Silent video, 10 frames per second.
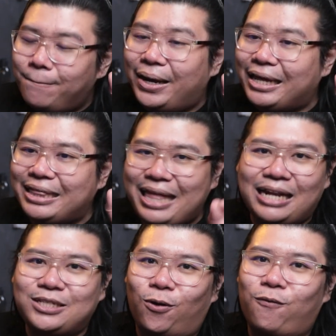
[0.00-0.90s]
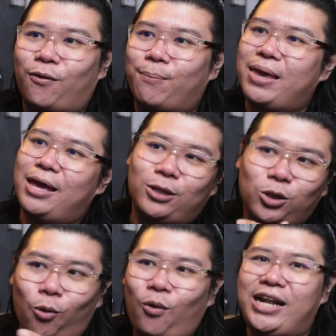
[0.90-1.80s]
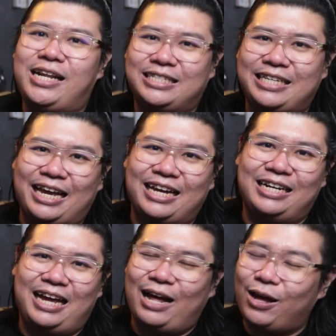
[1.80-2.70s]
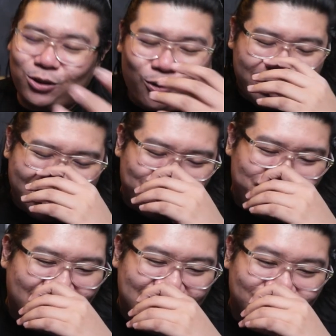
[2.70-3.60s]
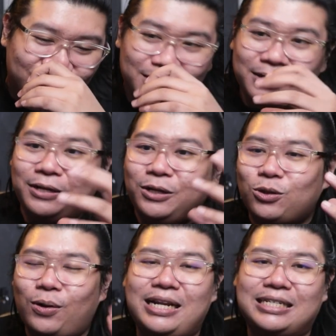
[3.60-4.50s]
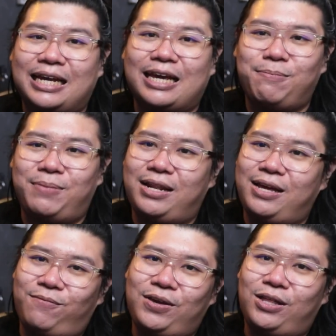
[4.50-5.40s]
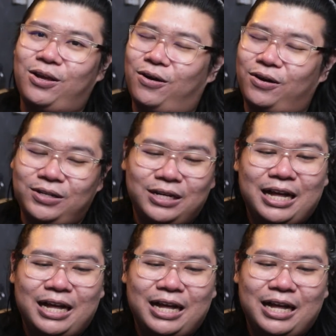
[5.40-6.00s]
But that is all from me. 20 minute video.